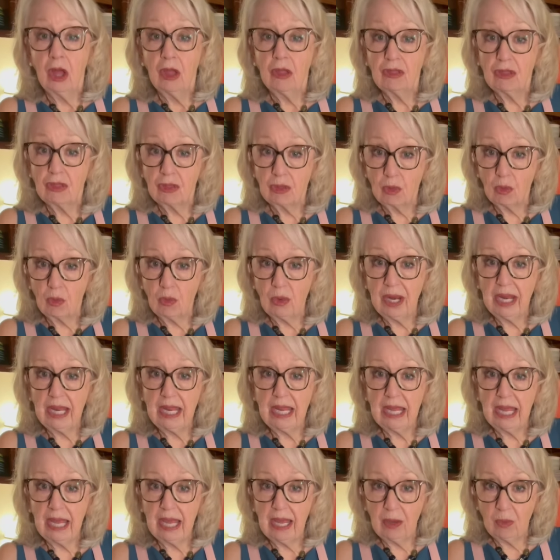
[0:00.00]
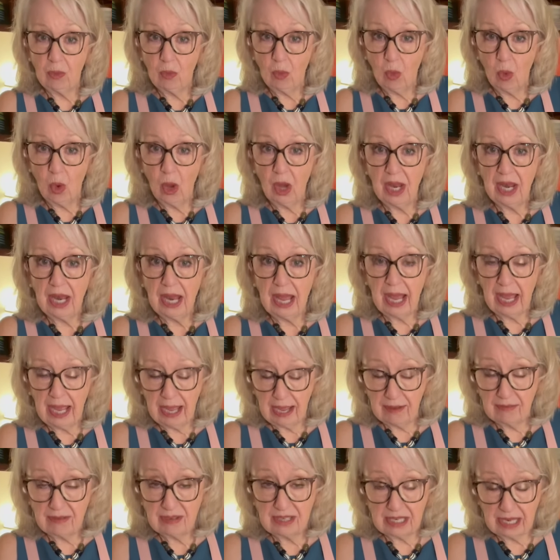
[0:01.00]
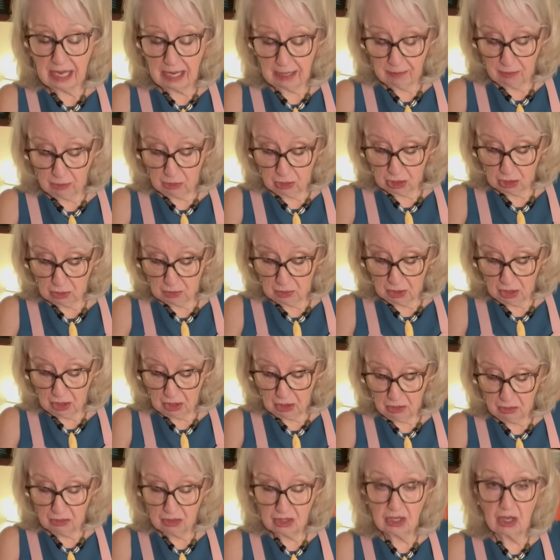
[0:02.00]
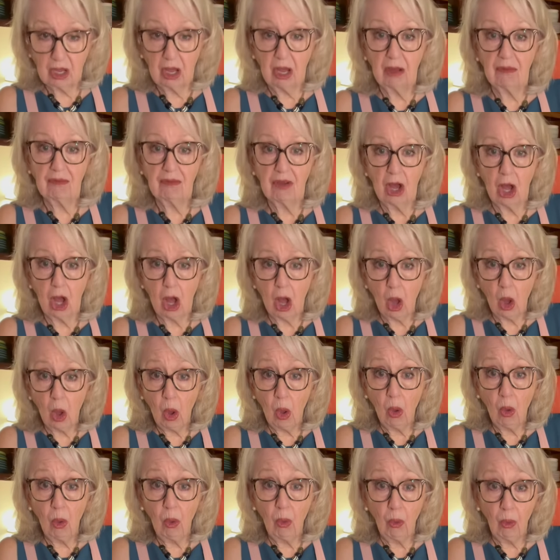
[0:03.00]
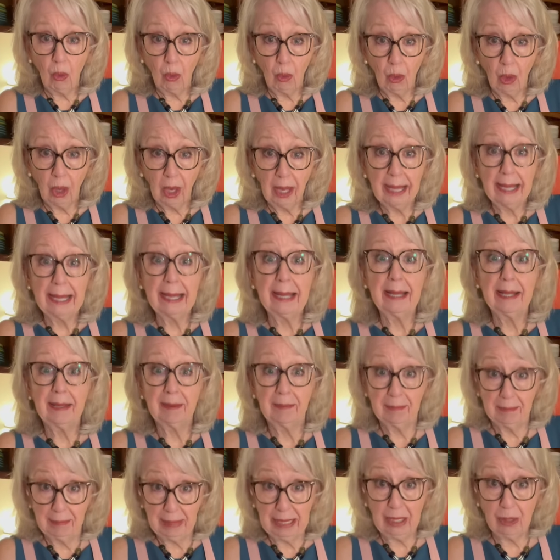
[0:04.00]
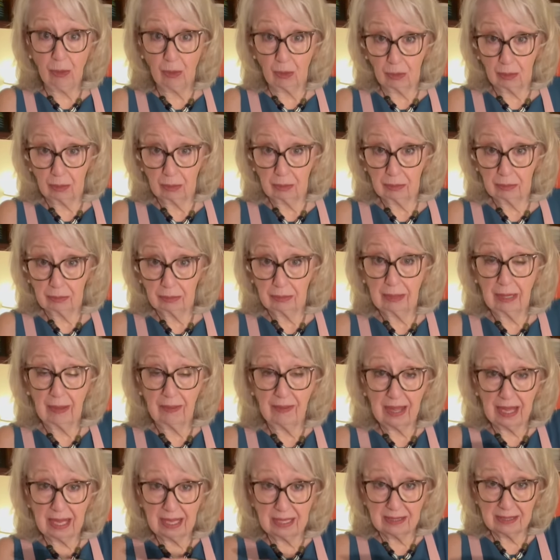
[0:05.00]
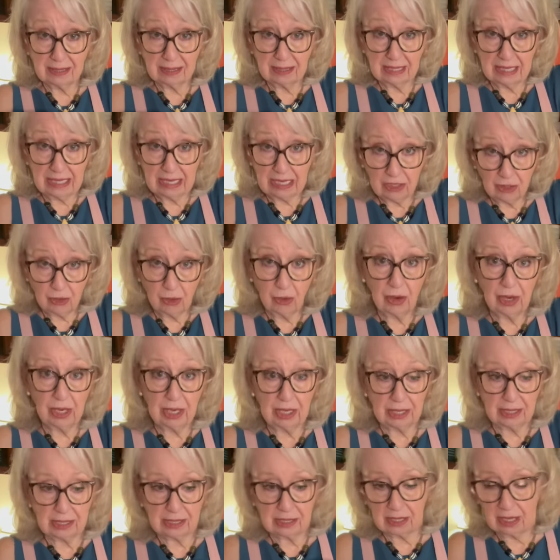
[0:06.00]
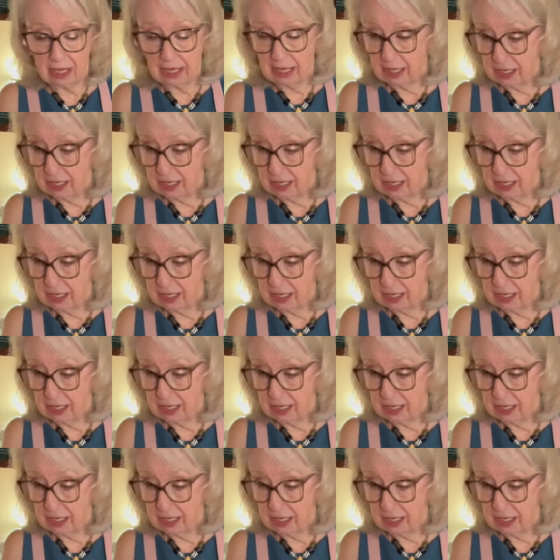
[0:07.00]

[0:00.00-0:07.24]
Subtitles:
3 1/2 tablespoons of whole milk. Now that's the ingredients. Now